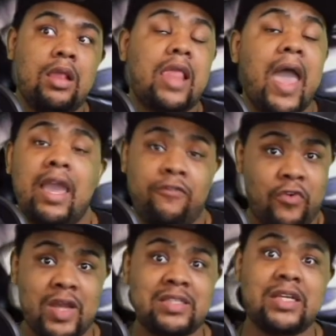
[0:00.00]
like,
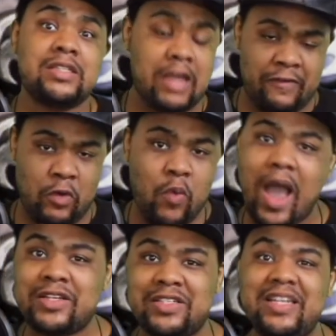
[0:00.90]
for instance, if you
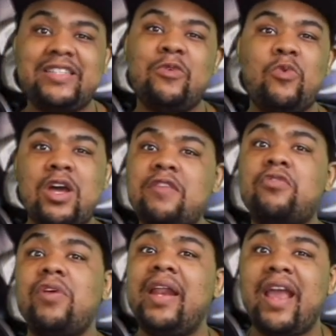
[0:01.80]
watch season 1
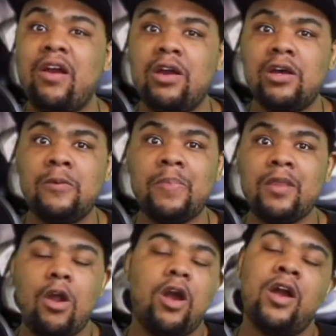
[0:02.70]
of Green Arrow
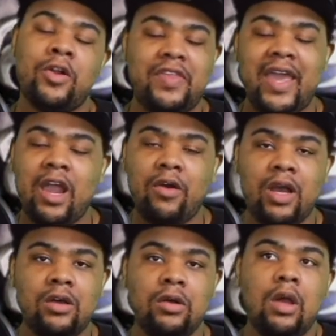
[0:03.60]
or The
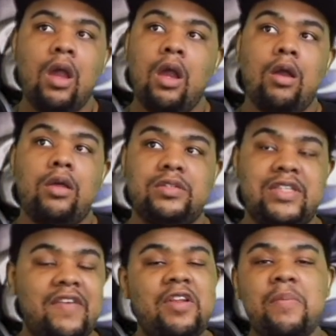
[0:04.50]
Arrow,
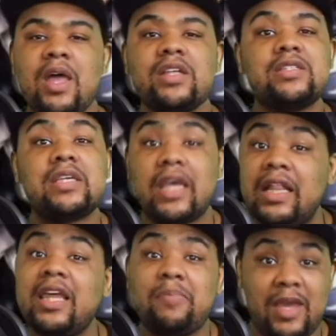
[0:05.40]
Stephen Amell is
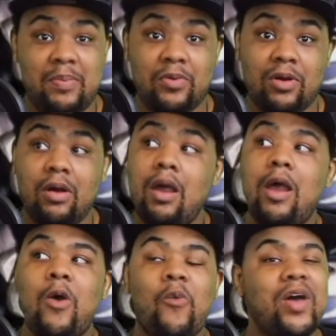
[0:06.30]
killing people.
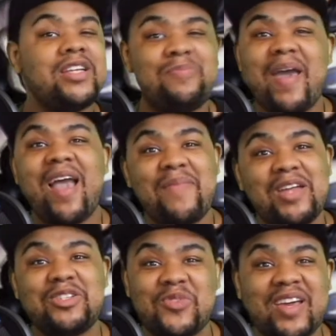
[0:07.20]
What is
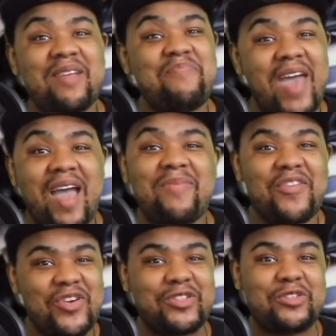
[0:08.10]
Batman doing in
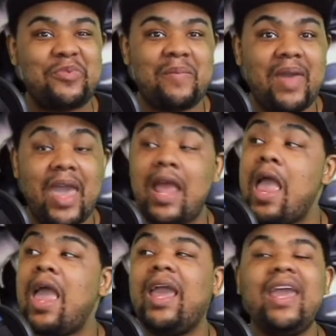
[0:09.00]
Batman vs. Superman?
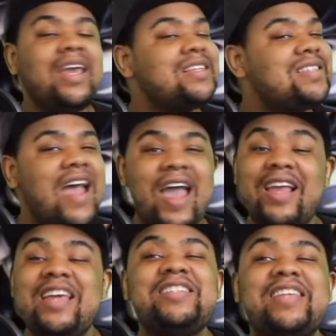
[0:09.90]
He is
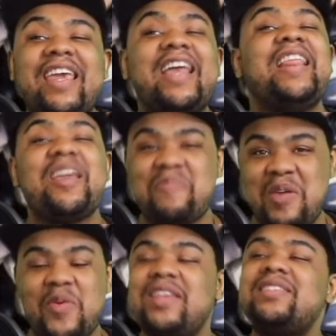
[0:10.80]
not. He's killing
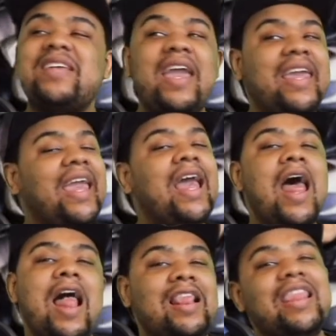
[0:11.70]
people. He's taking
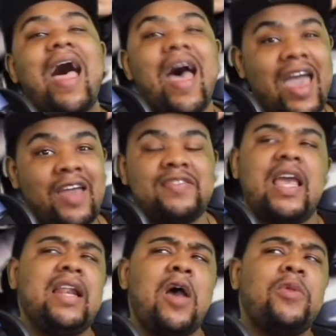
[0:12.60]
lives.
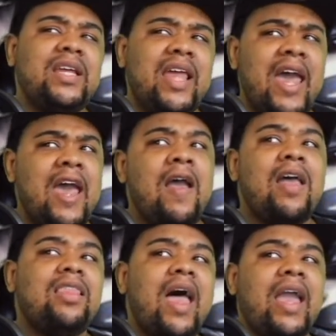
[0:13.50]
And not only that,
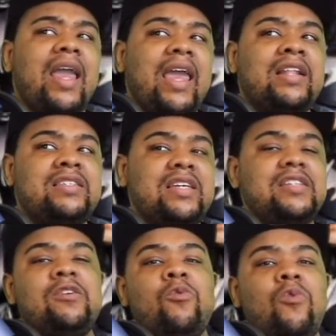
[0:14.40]
like in
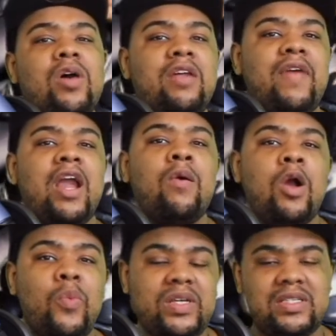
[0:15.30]
season 1 of
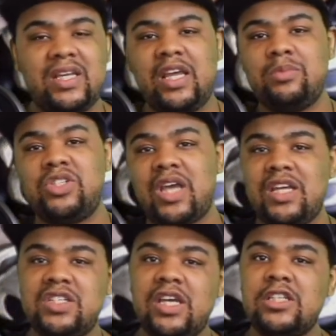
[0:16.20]
Arrow, we see him
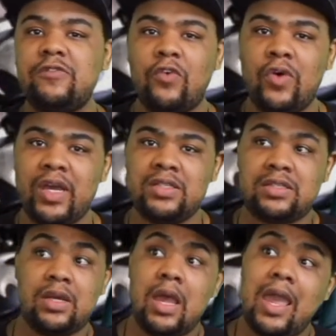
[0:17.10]
changing his
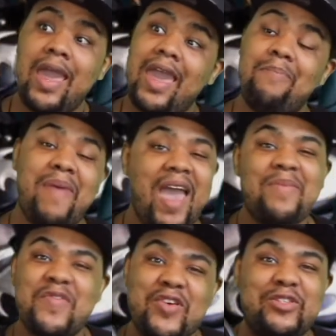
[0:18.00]
voice. In
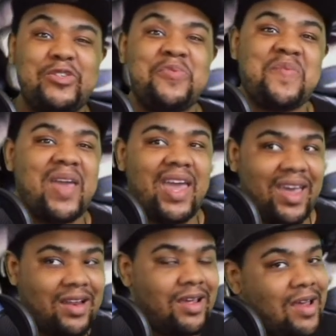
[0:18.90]
Batman vs.
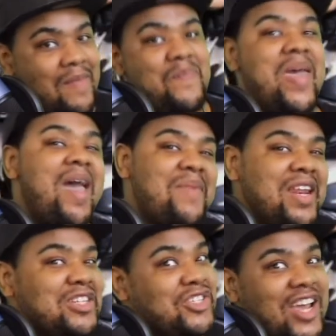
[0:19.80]
Superman,
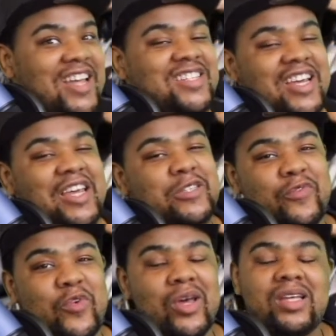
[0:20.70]
Batman is changing his
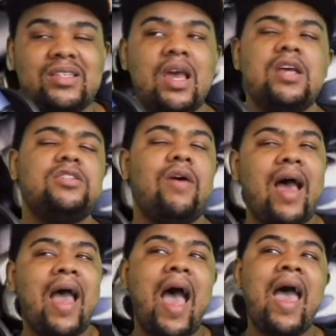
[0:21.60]
voice. So
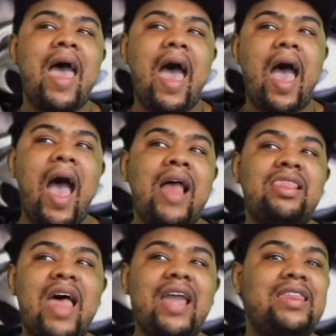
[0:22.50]
I
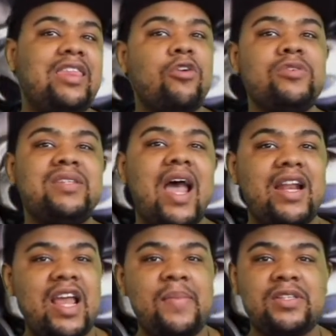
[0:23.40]
like those
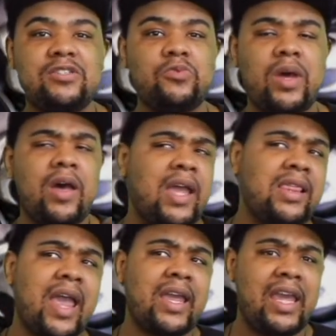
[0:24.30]
dynamics as well.
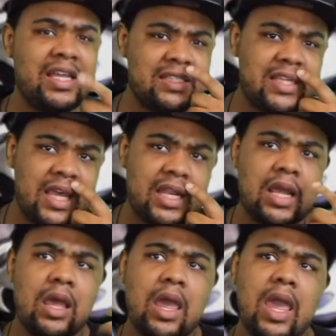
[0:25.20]
And like Ian said,
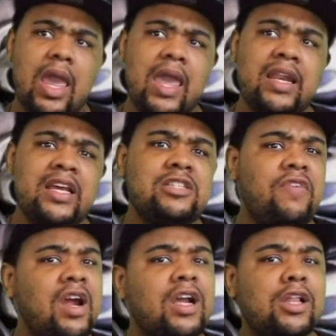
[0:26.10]
it is
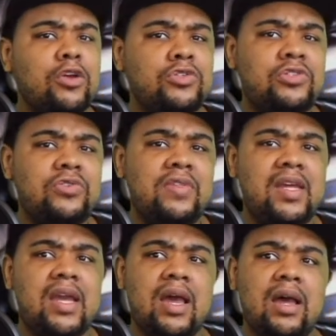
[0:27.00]
very close to the